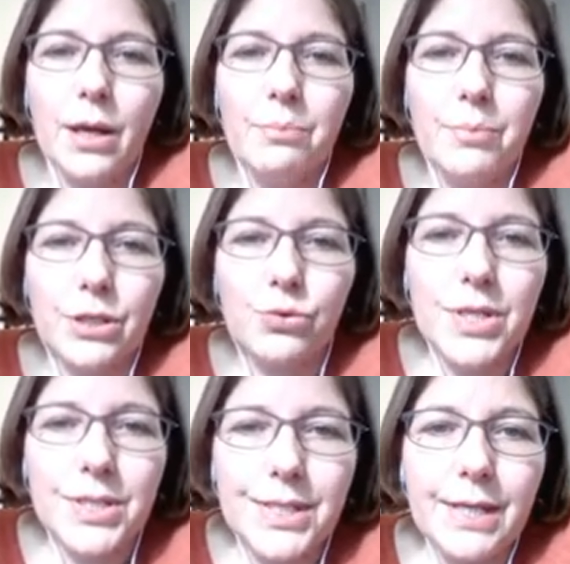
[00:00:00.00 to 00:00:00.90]
but
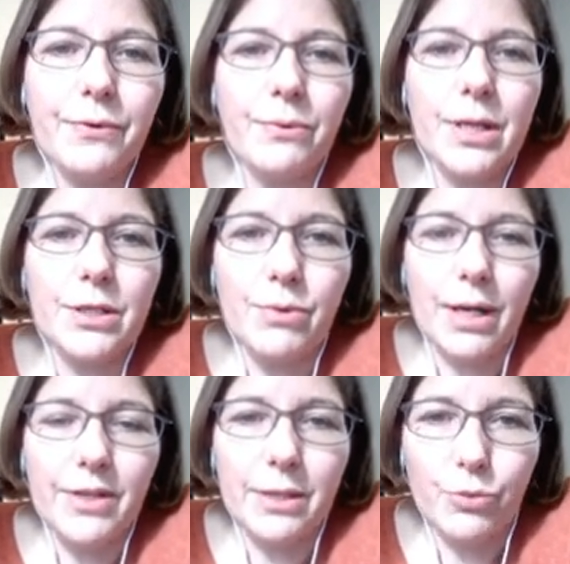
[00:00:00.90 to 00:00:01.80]
with different
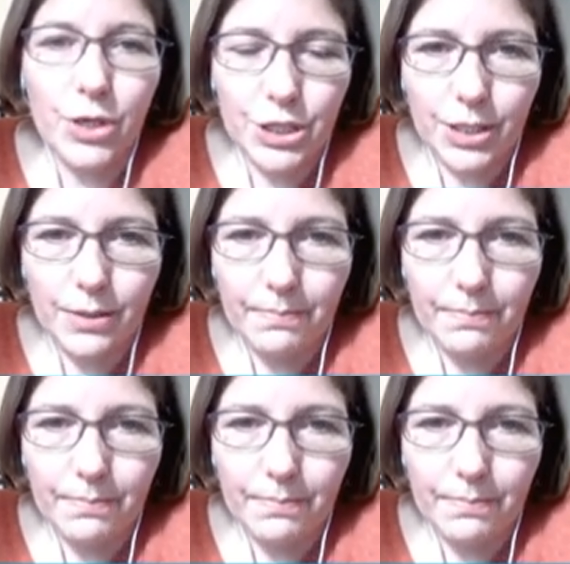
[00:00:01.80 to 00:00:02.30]
driving pressure,